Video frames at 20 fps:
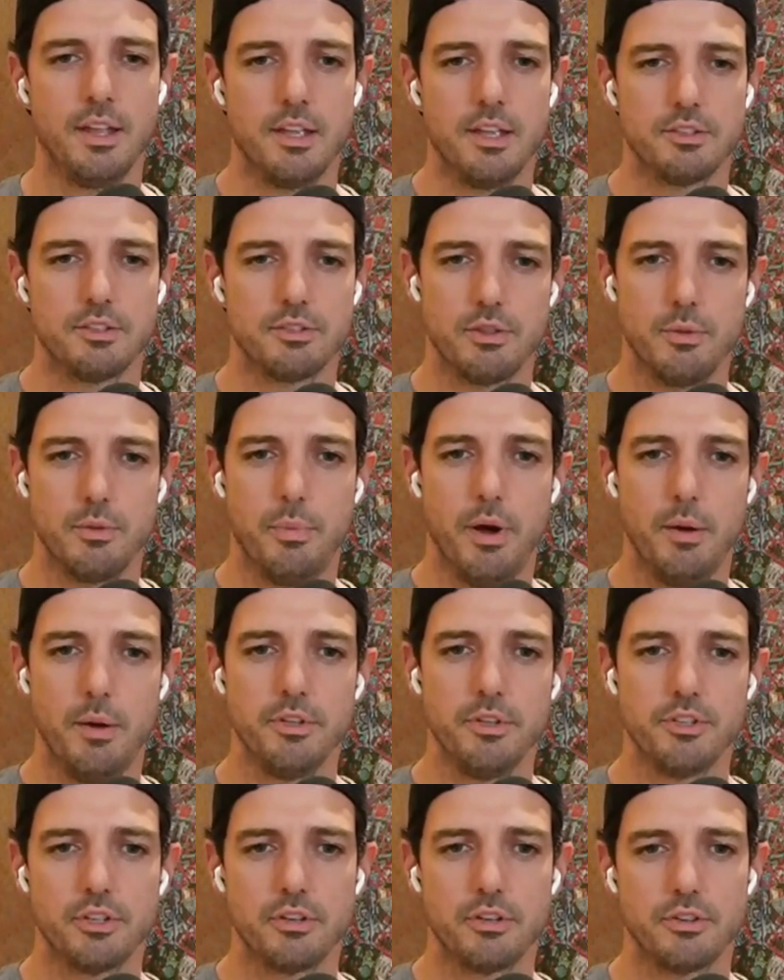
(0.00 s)
So the
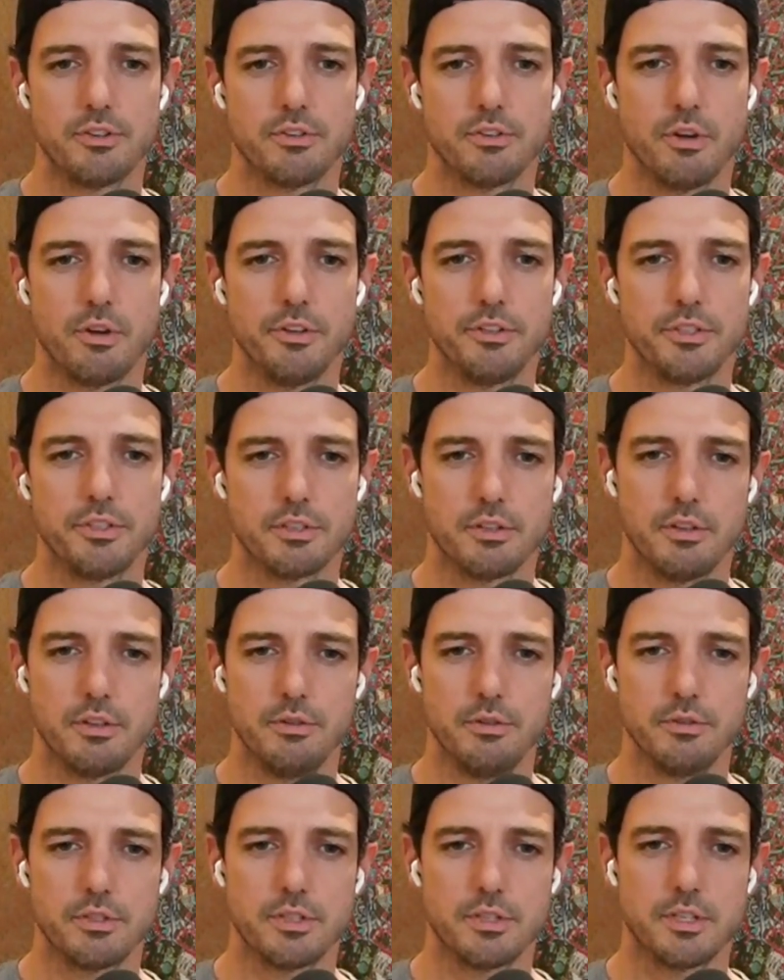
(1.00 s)
publishers are all
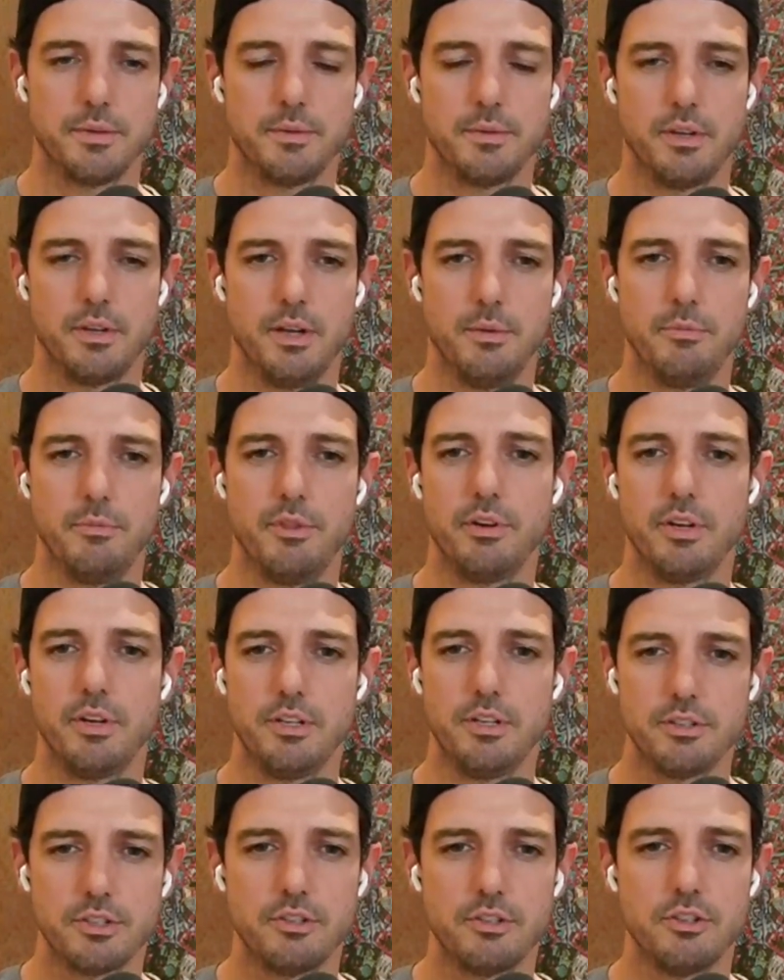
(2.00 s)
disclosed. They're
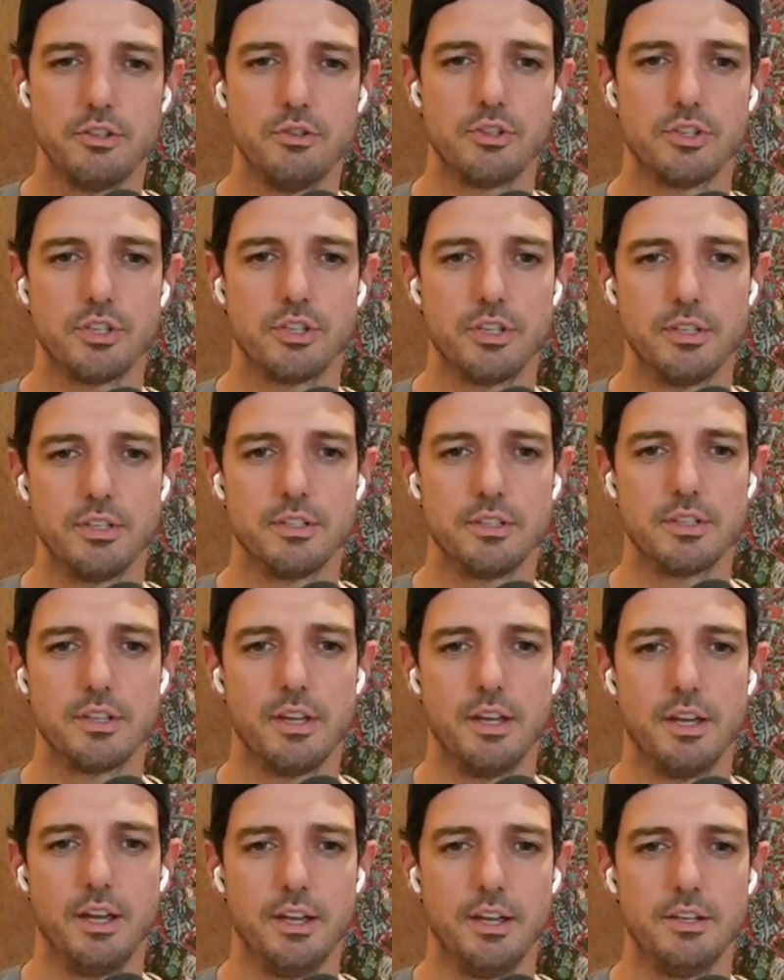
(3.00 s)
institutions,
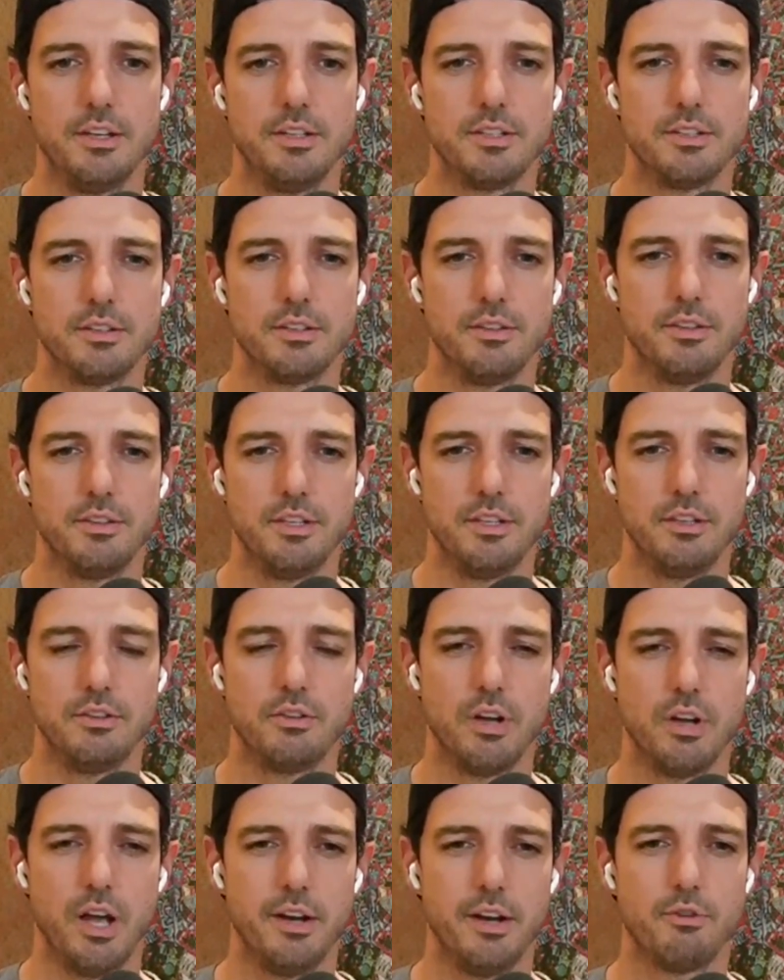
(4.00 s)
and the
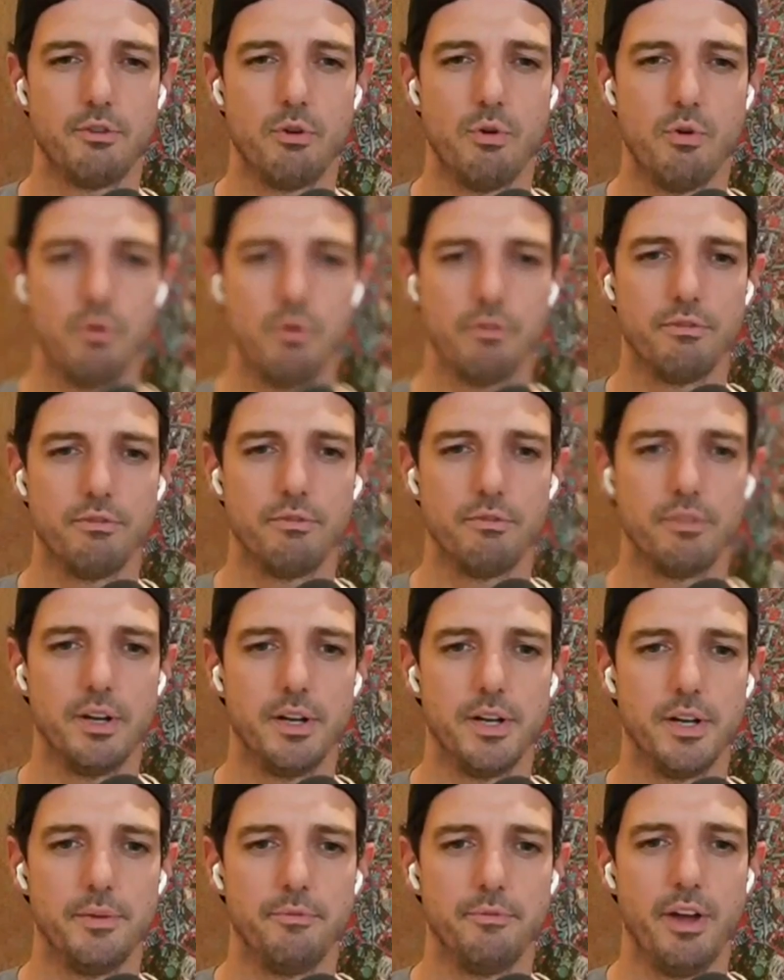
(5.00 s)
kind of core
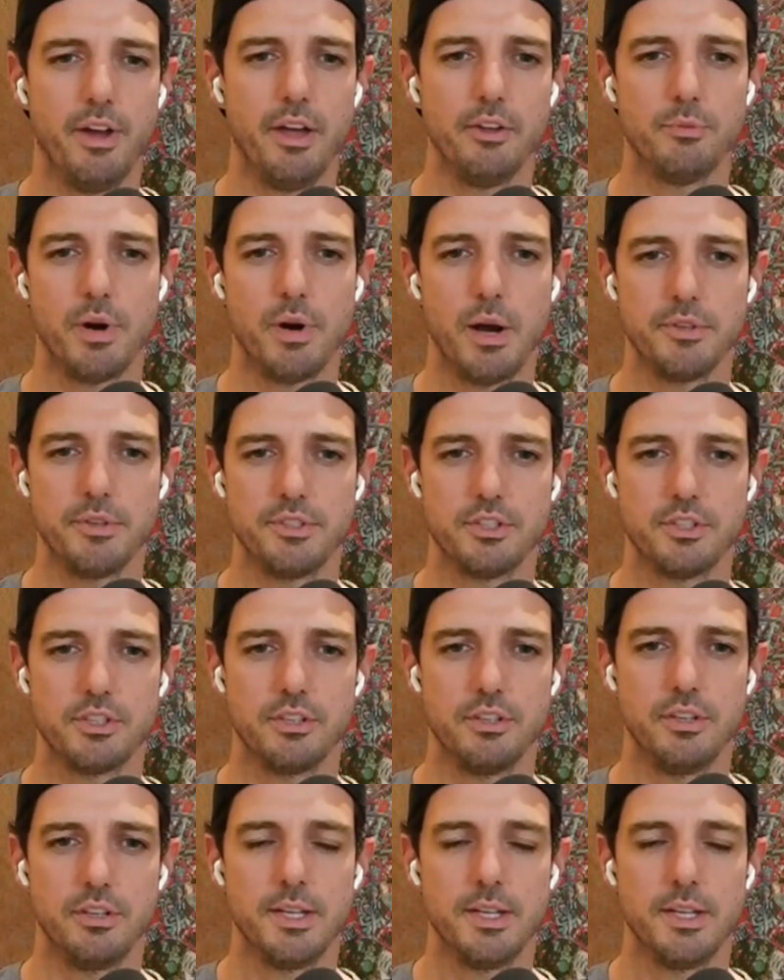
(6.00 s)
value proposition